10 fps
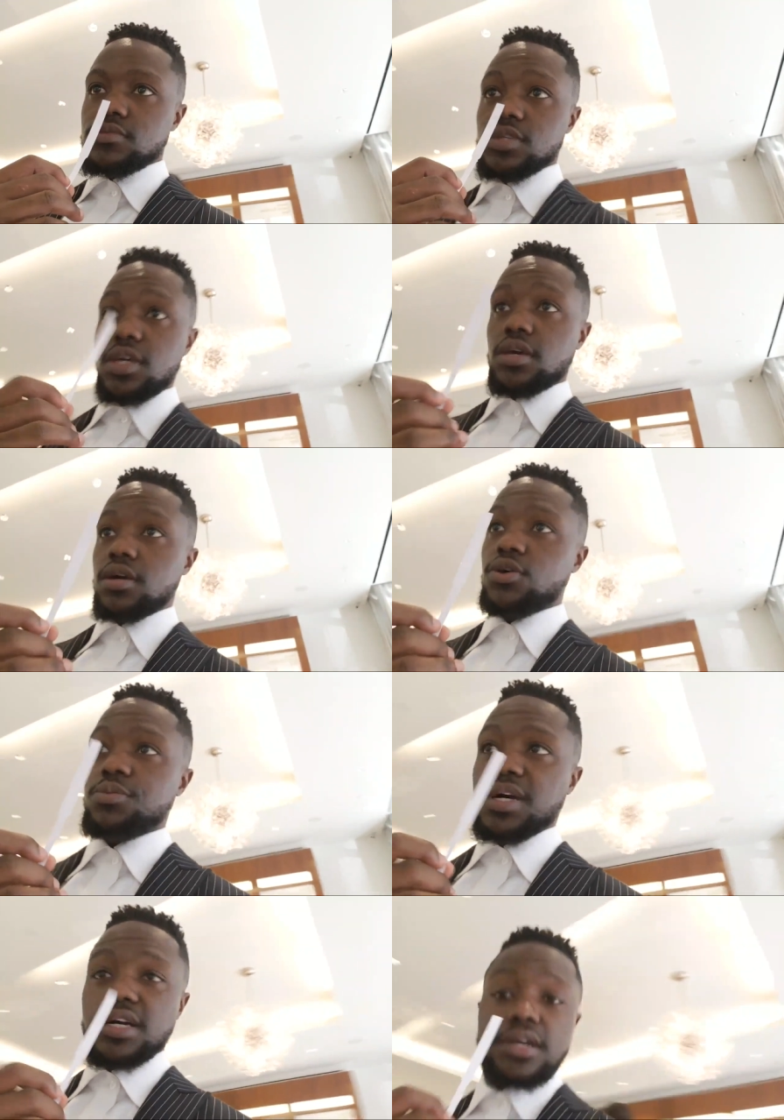Yeah, oh
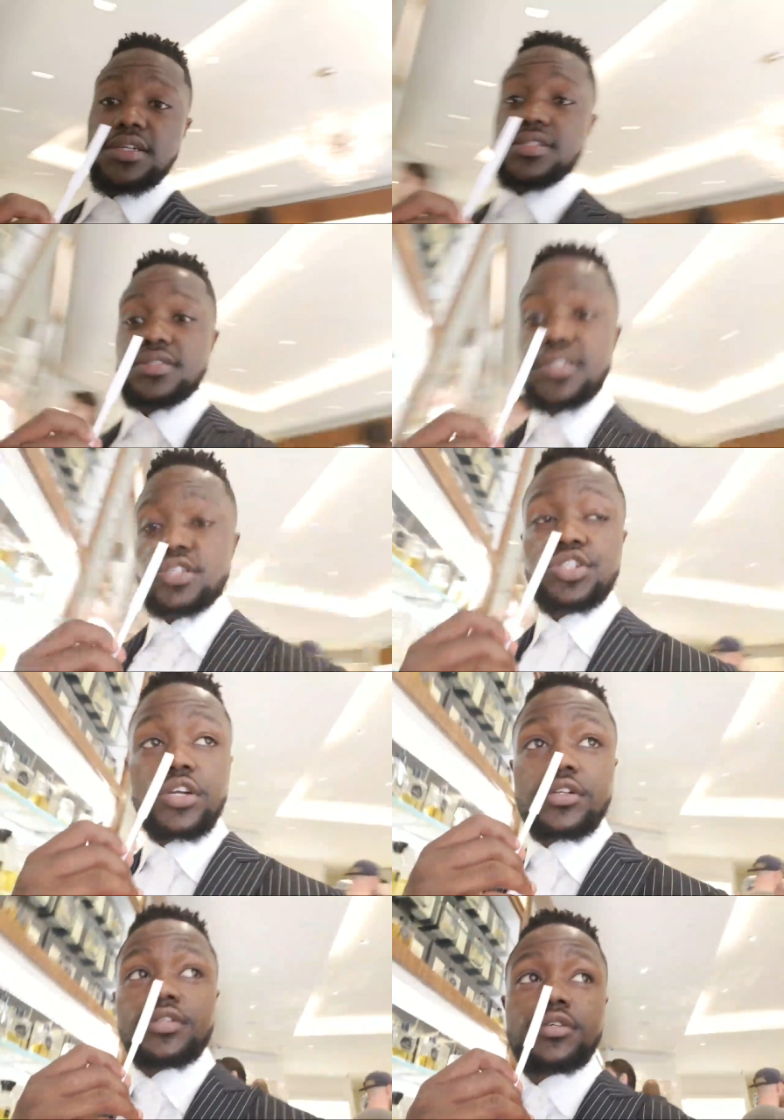my gosh, this
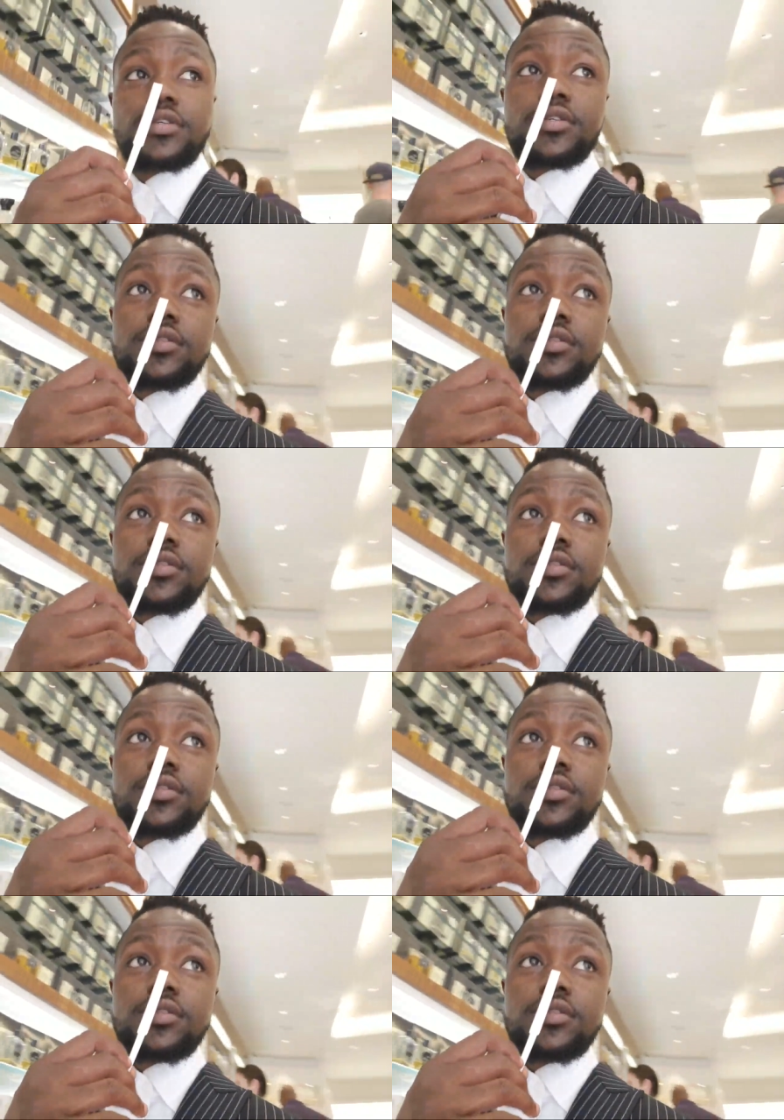journey,